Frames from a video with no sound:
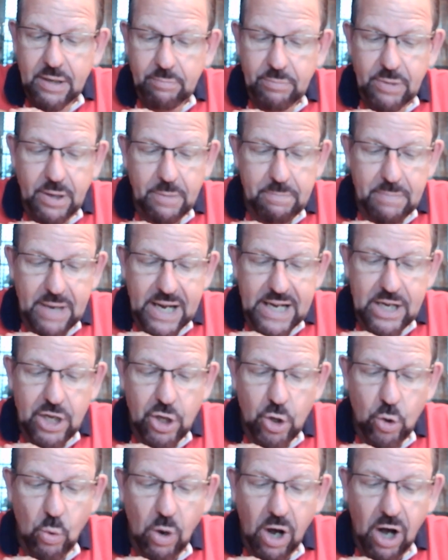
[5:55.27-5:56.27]
"But many
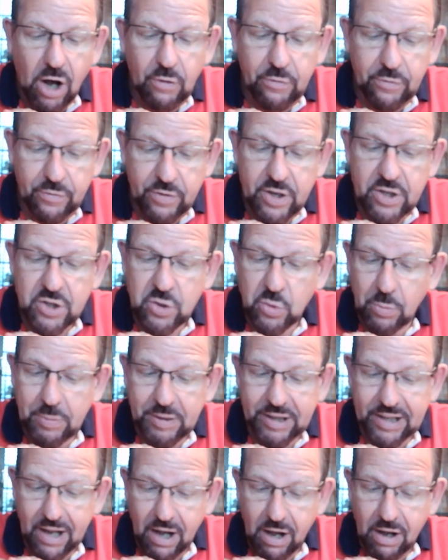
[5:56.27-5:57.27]
who are first will be
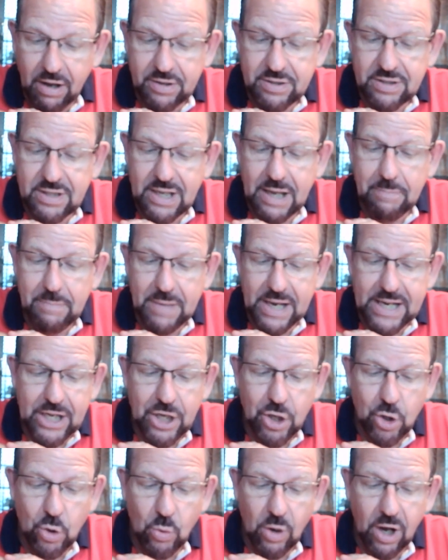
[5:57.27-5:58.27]
last, and many
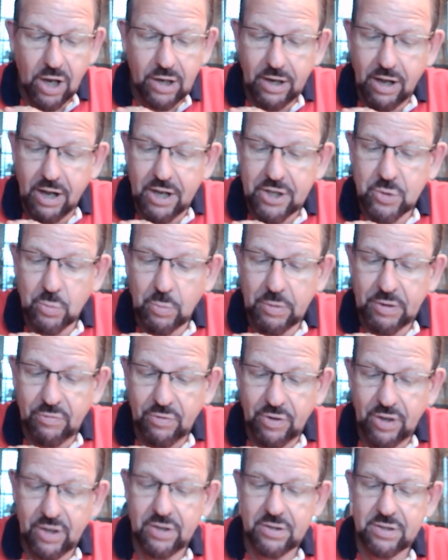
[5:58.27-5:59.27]
who are last will be
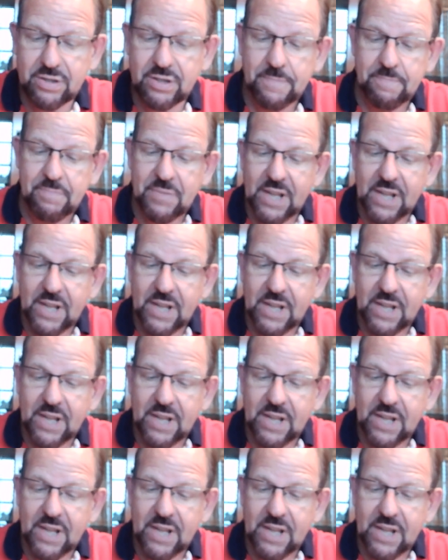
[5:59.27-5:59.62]
first."